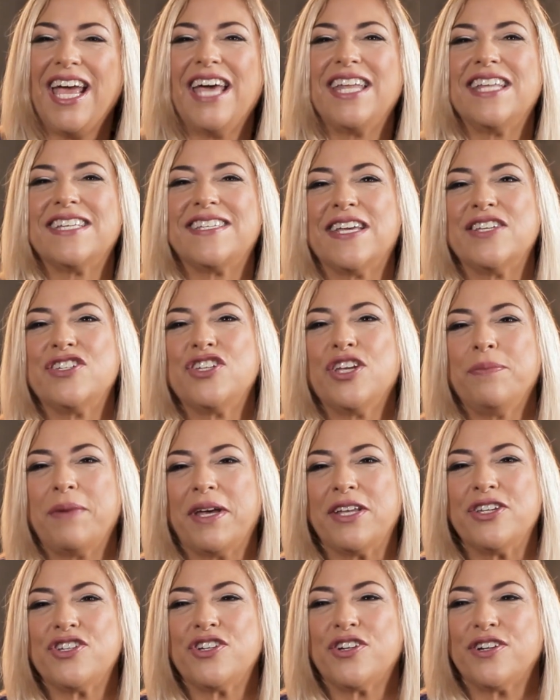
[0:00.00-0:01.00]
An Ascension
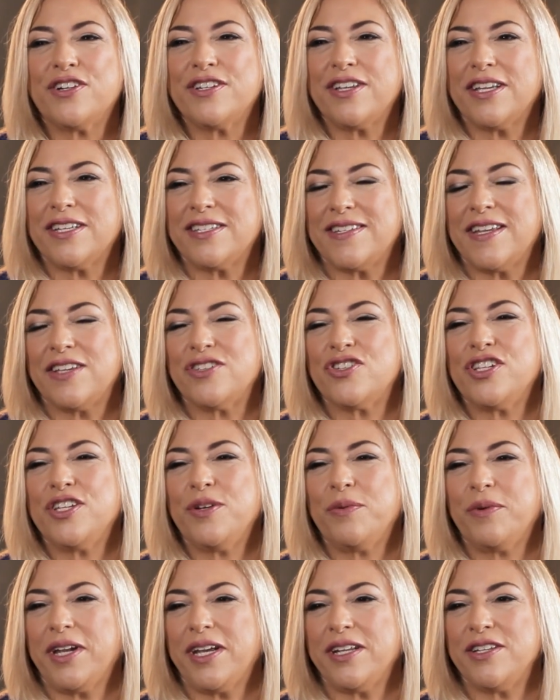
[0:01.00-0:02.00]
Mentor,
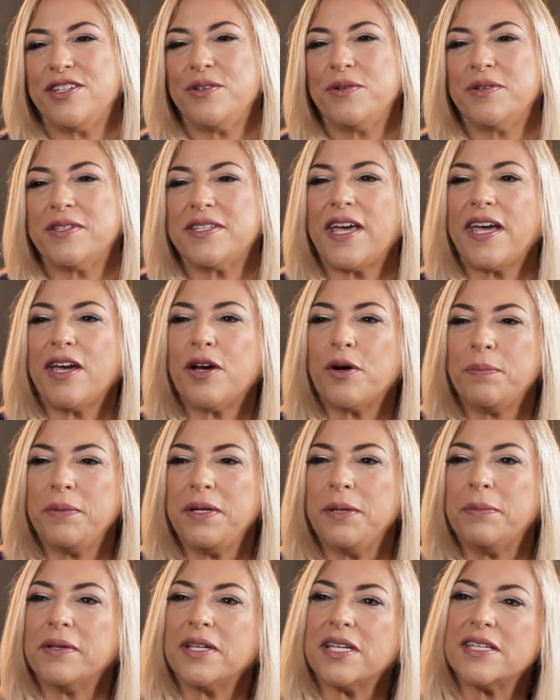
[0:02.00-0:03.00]
essentially what I do is I help
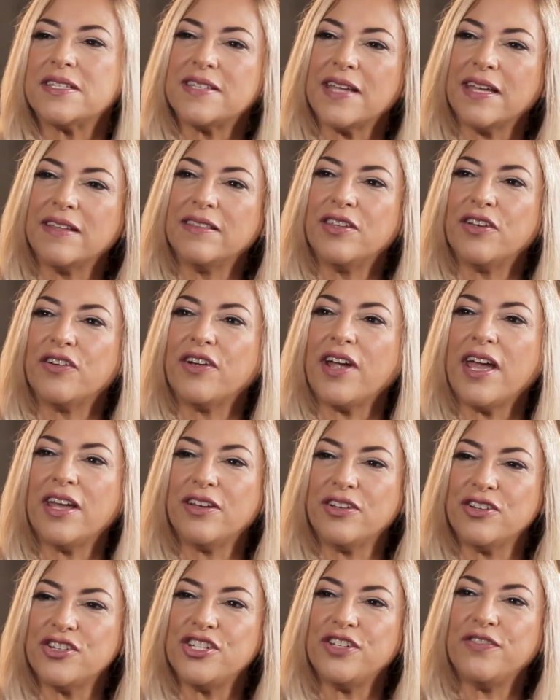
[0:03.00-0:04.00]
people ascend their
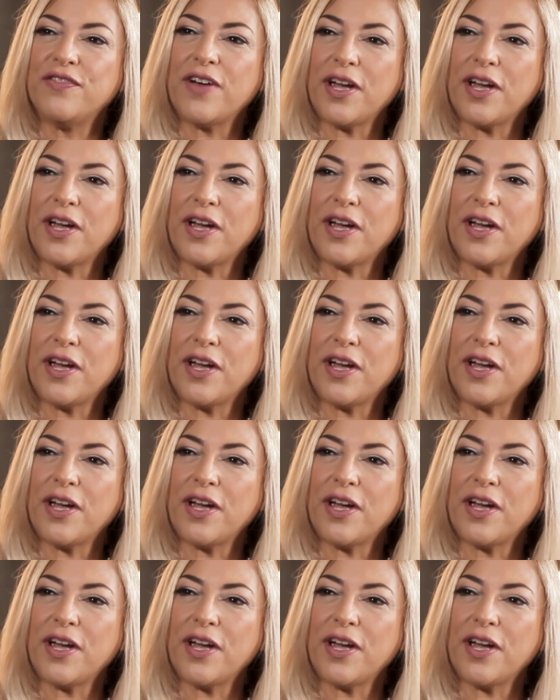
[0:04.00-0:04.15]
energy